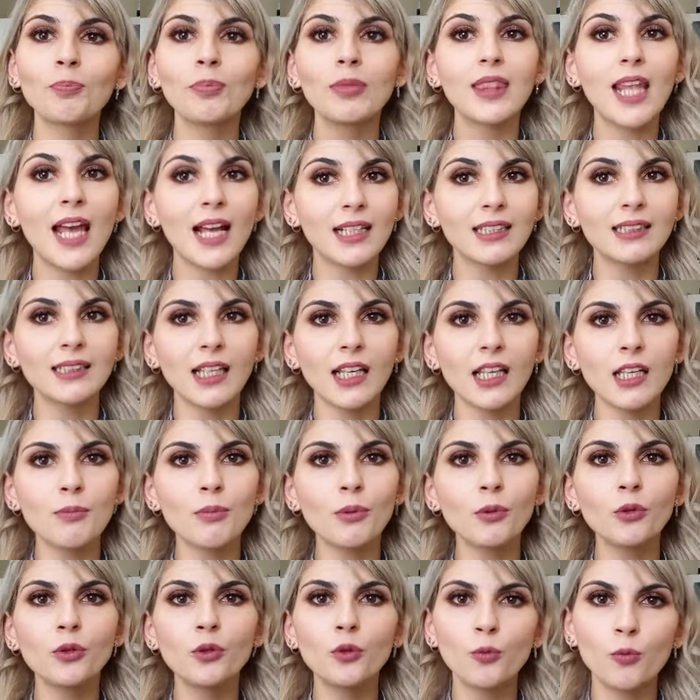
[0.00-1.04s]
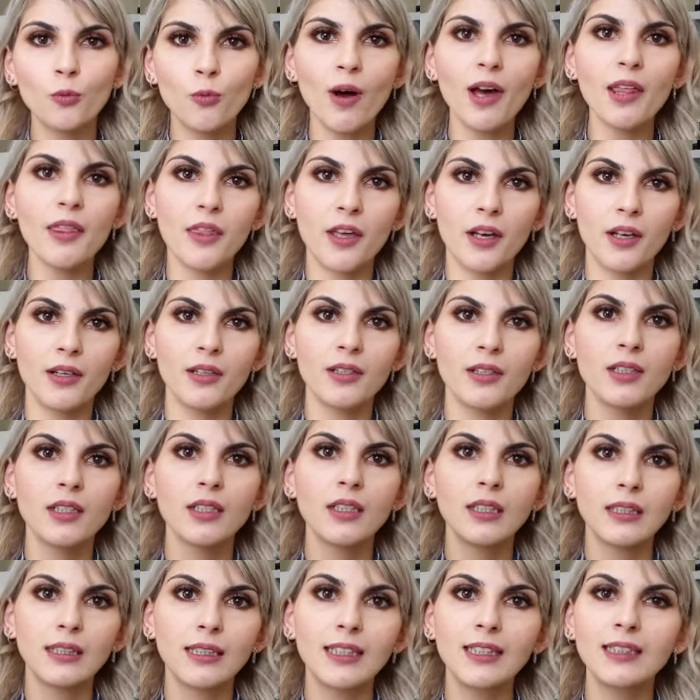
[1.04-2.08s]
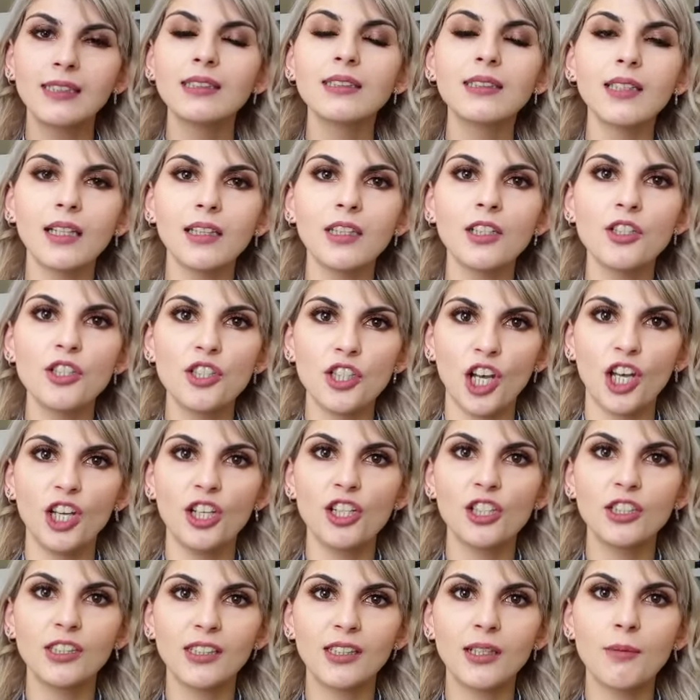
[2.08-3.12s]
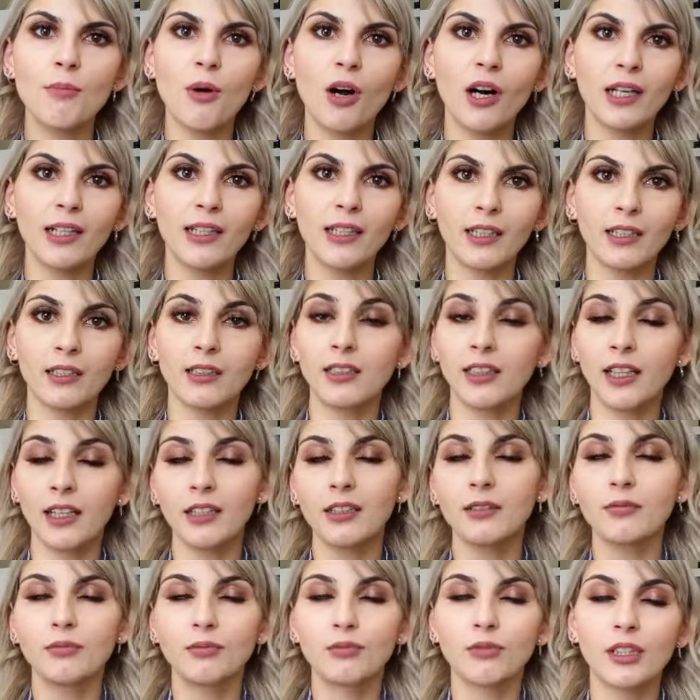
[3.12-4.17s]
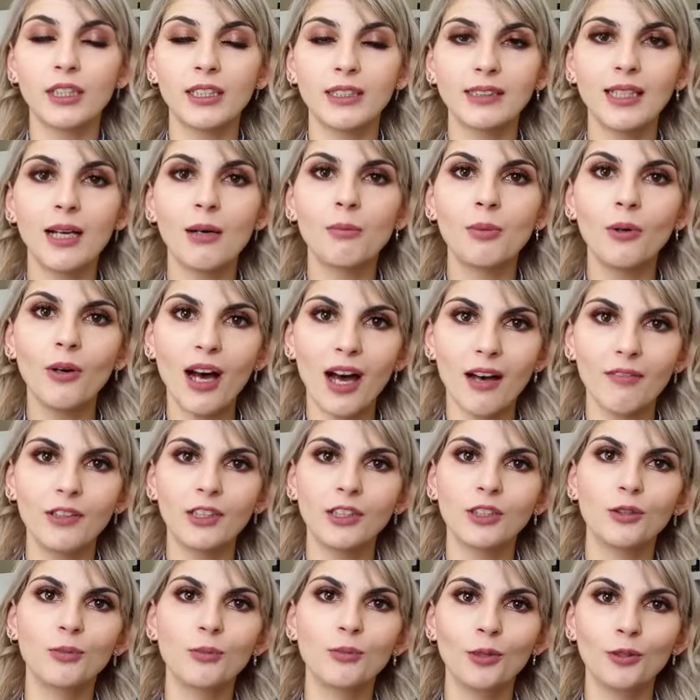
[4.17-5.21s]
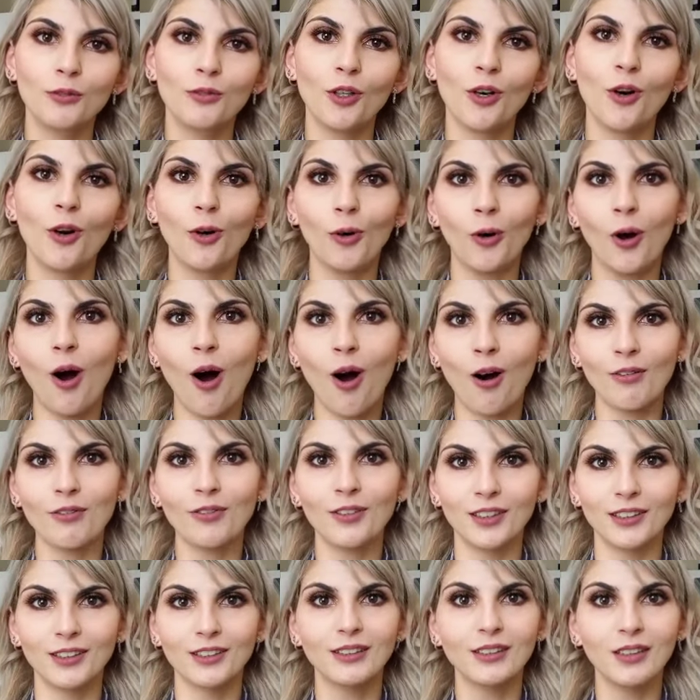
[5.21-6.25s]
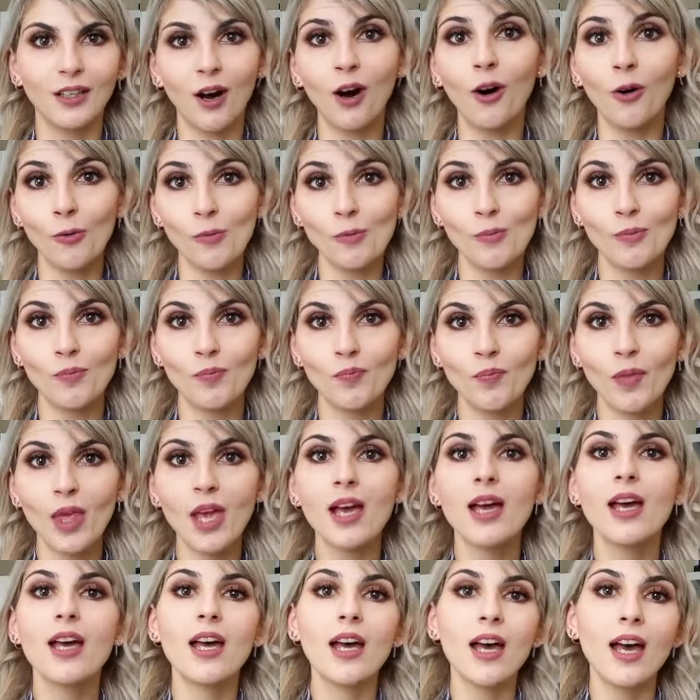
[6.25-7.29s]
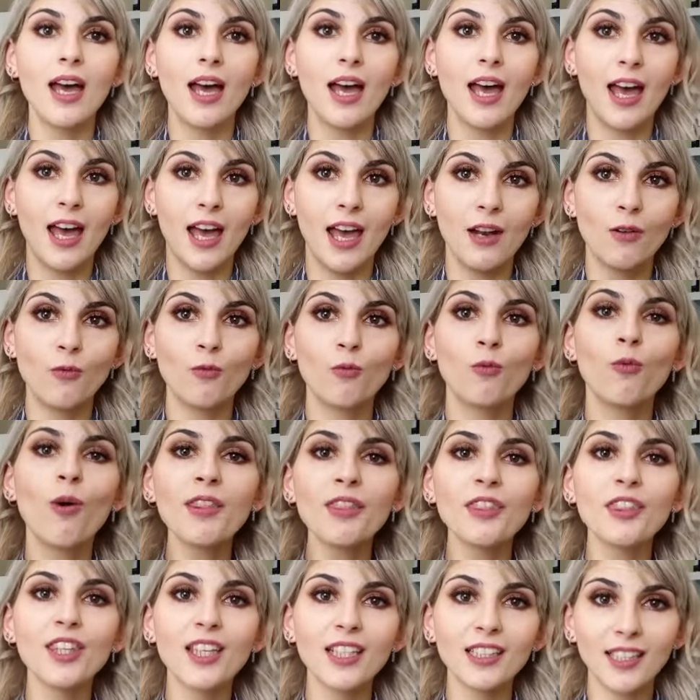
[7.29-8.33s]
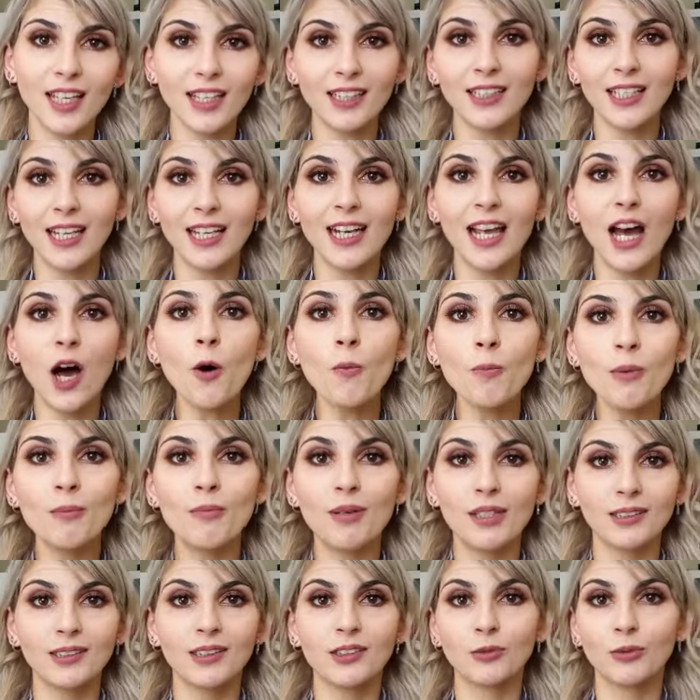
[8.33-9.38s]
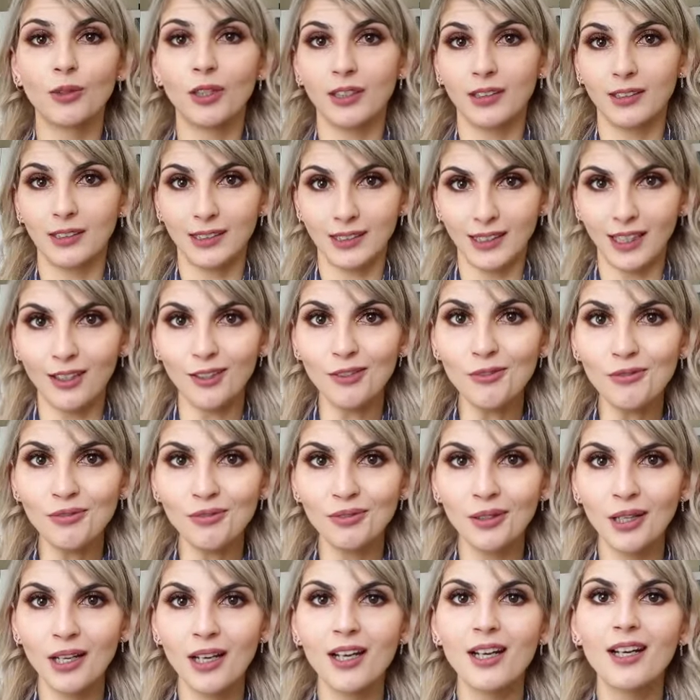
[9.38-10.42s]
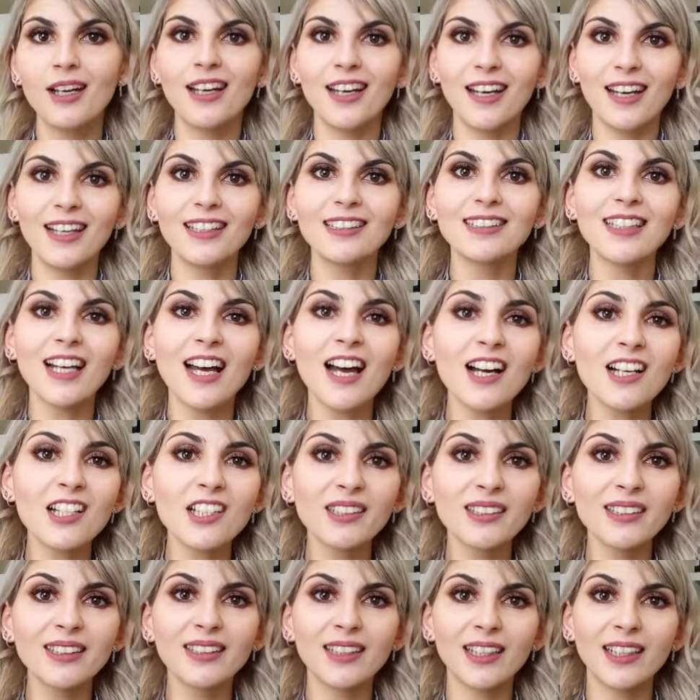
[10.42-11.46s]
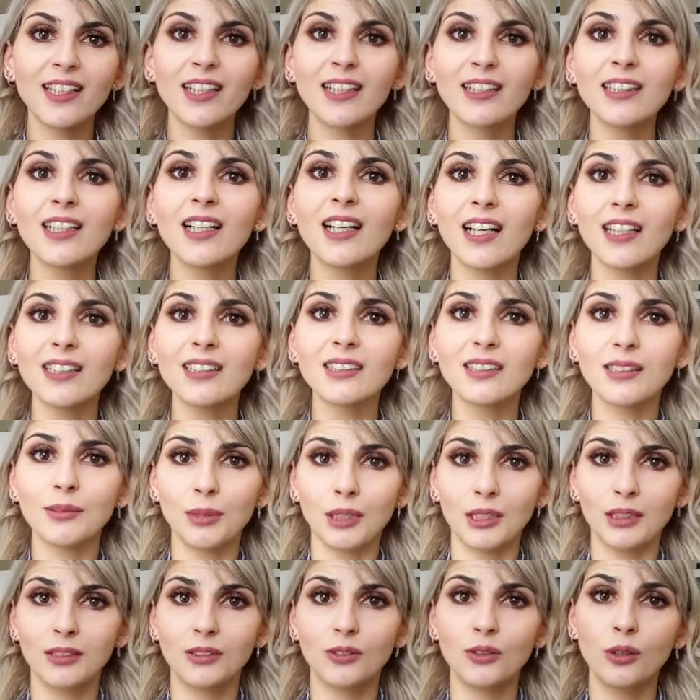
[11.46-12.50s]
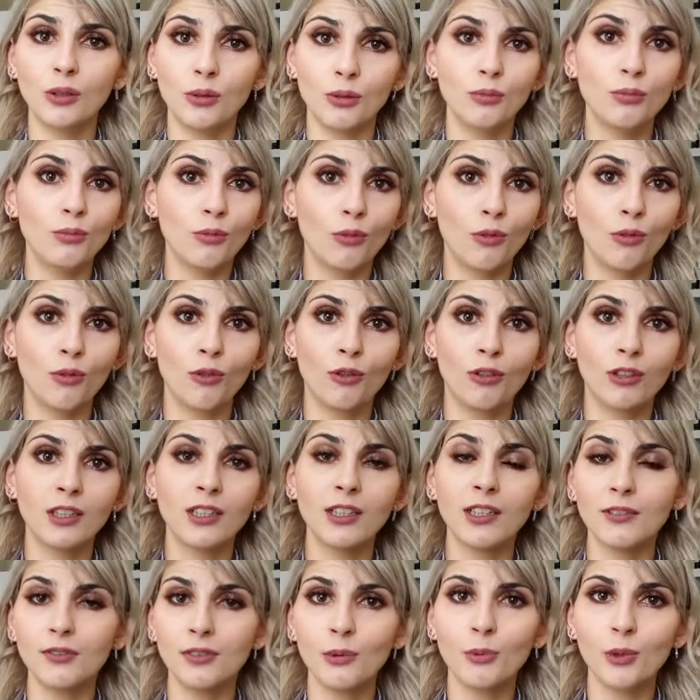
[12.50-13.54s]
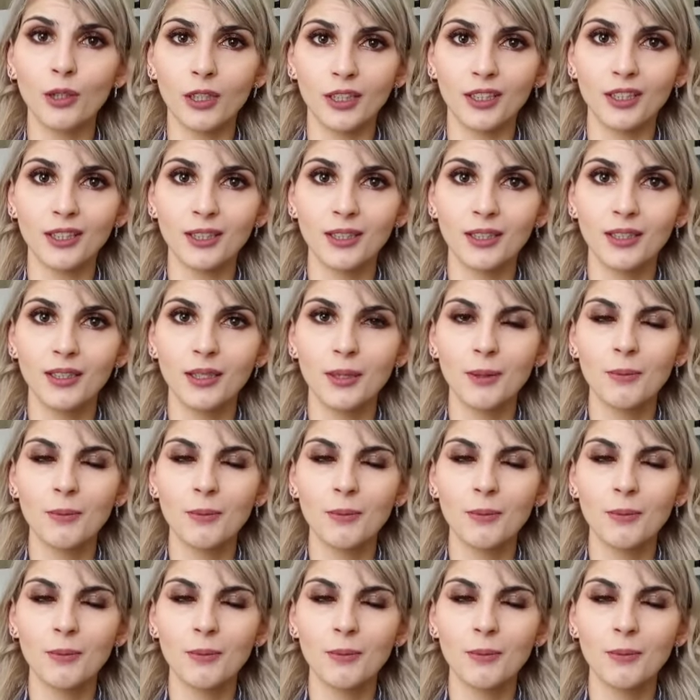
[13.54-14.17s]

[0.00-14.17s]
that is able to weather these sudden changes in the market, like, for example, having to move your office home. And one thing that can help a business run itself is actually letting the customers do more of the work,